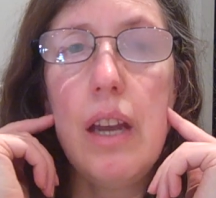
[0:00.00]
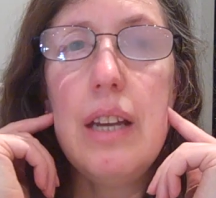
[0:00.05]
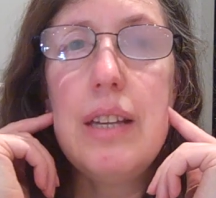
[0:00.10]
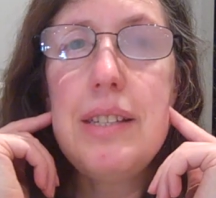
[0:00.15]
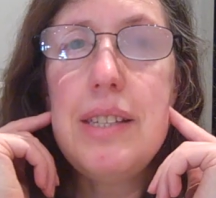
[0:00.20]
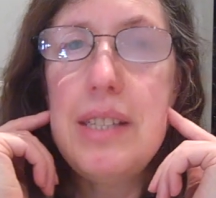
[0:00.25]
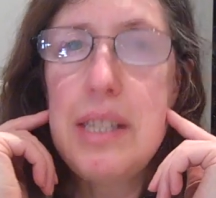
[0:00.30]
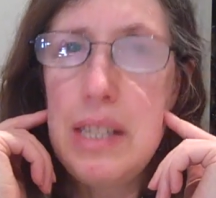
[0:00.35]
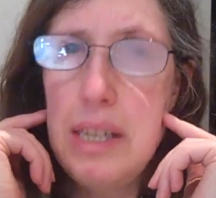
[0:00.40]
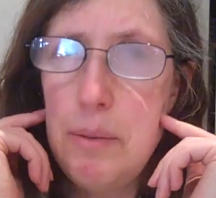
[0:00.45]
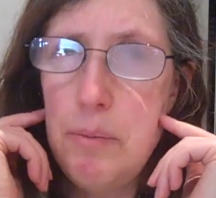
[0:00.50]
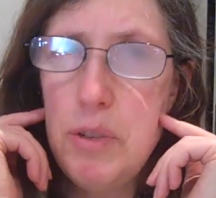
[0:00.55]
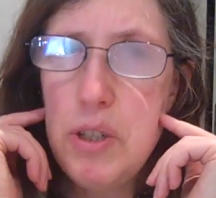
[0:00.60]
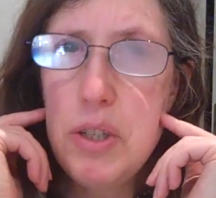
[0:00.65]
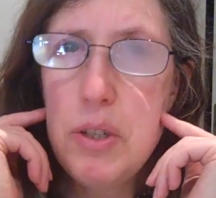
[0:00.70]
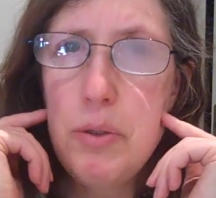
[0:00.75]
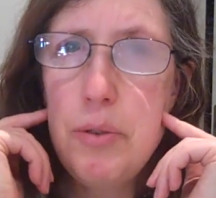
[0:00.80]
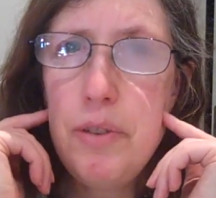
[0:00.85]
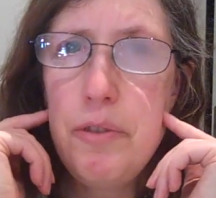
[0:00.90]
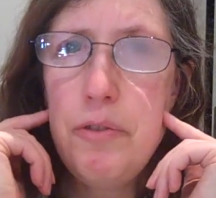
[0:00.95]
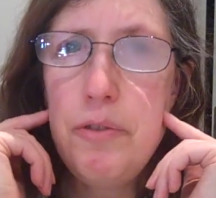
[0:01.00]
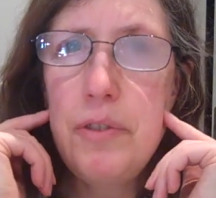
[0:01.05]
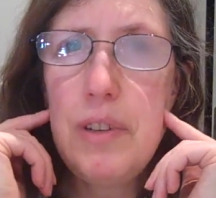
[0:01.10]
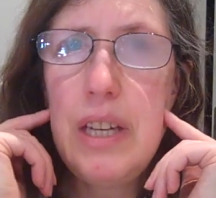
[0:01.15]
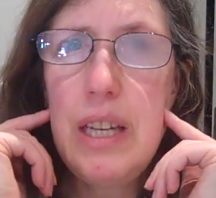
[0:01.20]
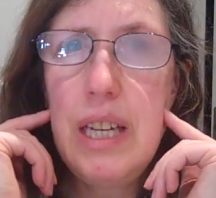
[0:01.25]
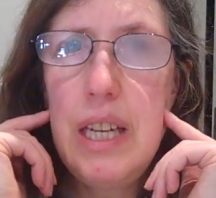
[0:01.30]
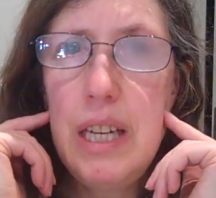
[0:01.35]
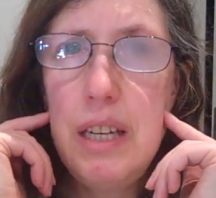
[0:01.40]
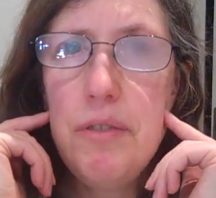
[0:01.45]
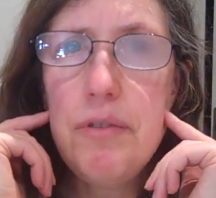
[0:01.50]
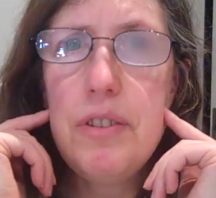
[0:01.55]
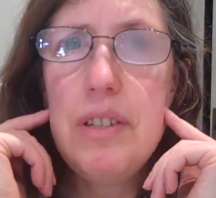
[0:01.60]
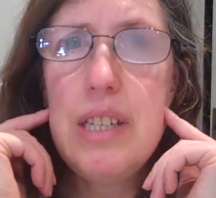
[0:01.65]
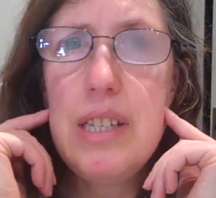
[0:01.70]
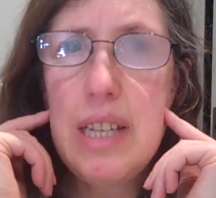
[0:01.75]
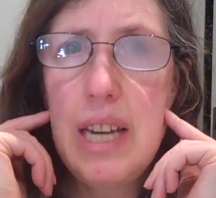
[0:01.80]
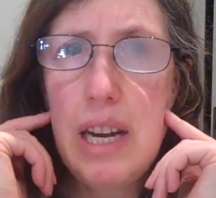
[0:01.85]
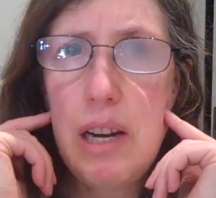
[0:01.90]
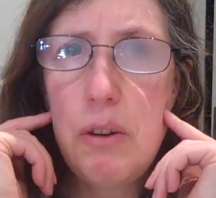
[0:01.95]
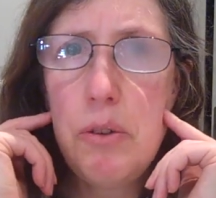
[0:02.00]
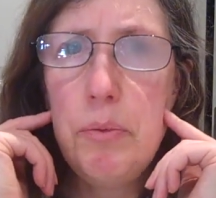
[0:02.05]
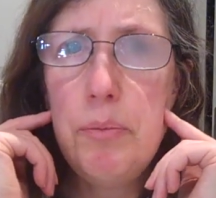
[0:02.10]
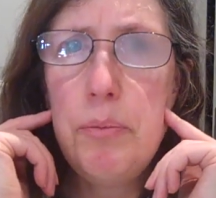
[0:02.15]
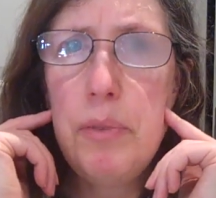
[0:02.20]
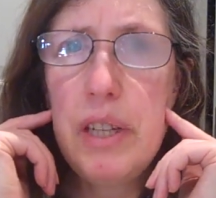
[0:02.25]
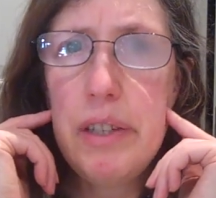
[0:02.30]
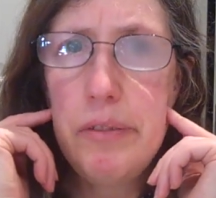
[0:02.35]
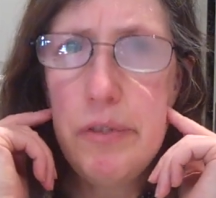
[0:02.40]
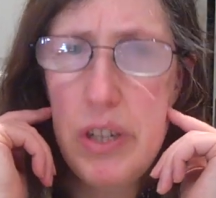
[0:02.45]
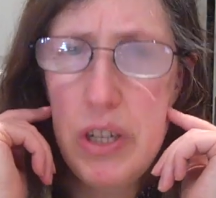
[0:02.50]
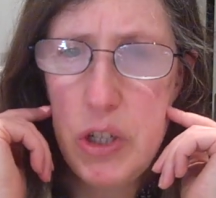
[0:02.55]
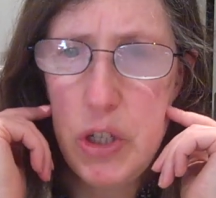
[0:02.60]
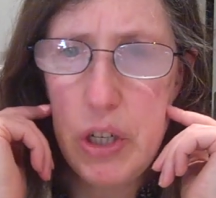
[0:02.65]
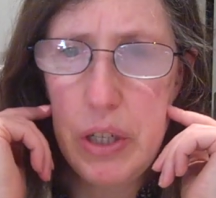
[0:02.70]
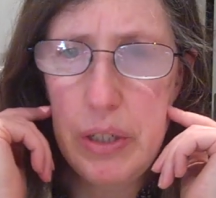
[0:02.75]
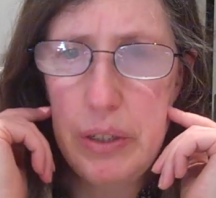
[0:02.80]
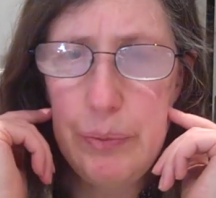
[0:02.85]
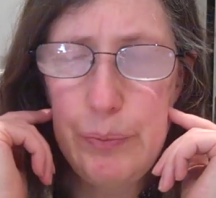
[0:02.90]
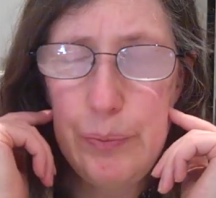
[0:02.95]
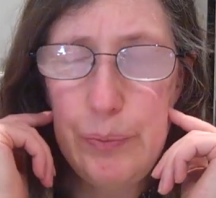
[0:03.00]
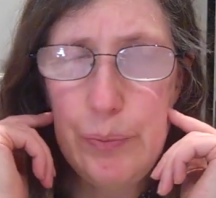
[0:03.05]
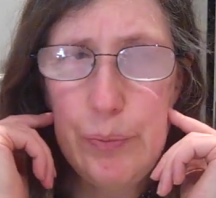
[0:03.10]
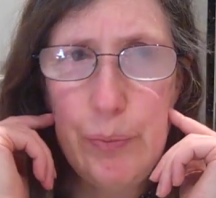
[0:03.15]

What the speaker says: it seems to have evened out my vision.